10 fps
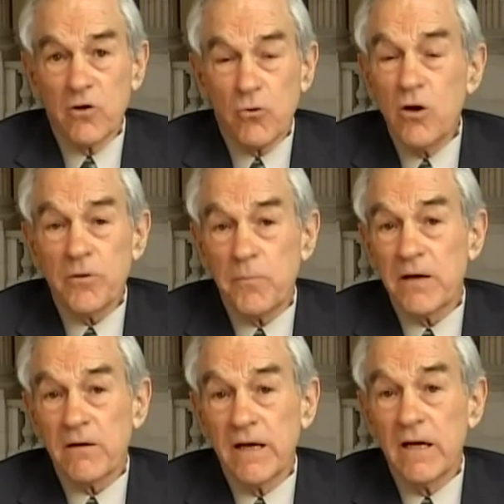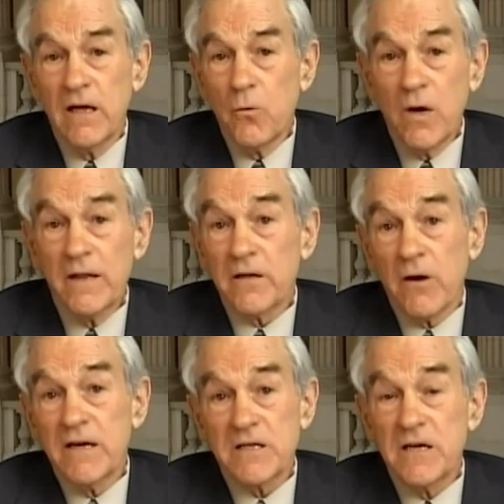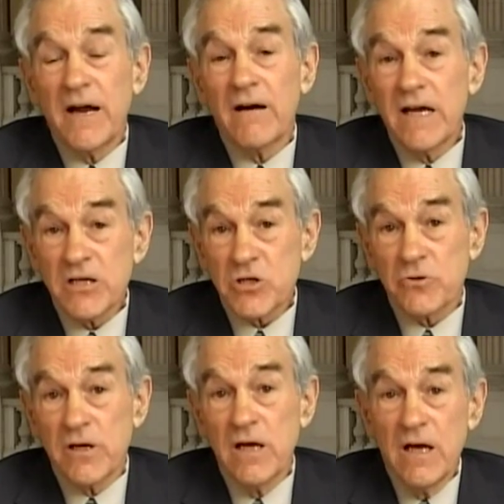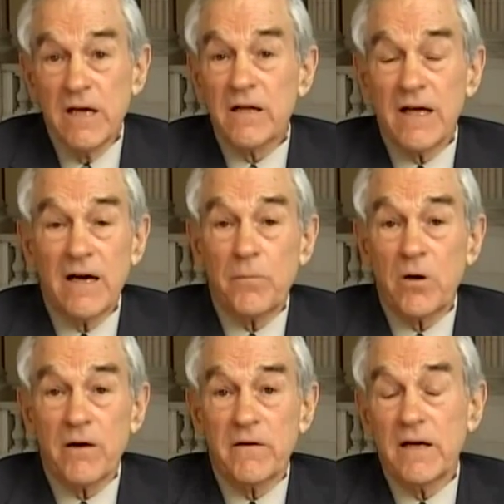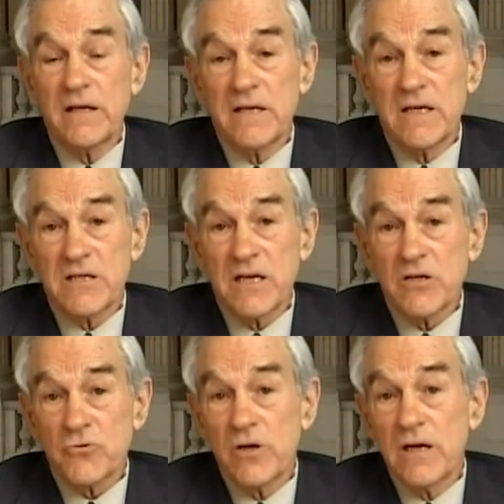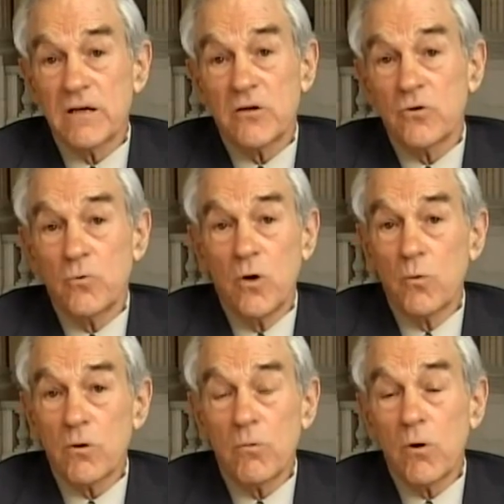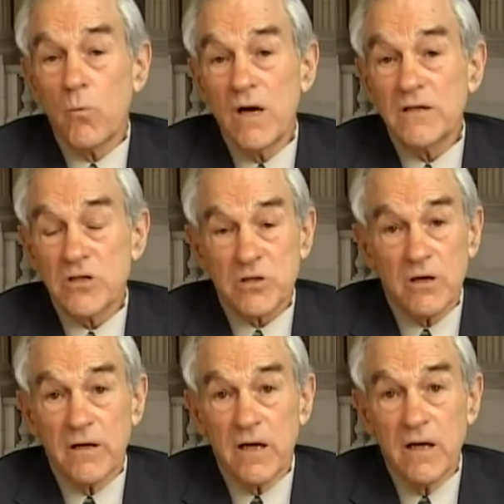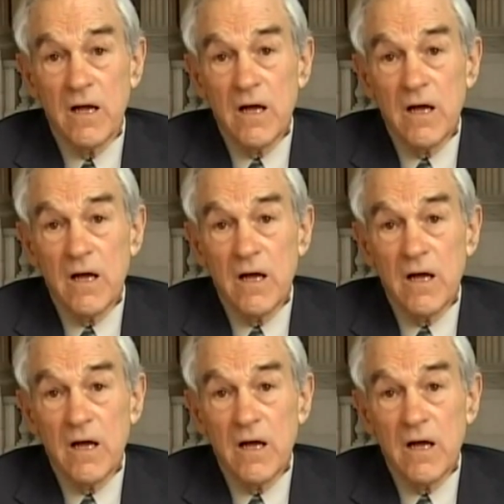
growth period, one of the greatest in our history, in the latter part of the 19th century until World War I started.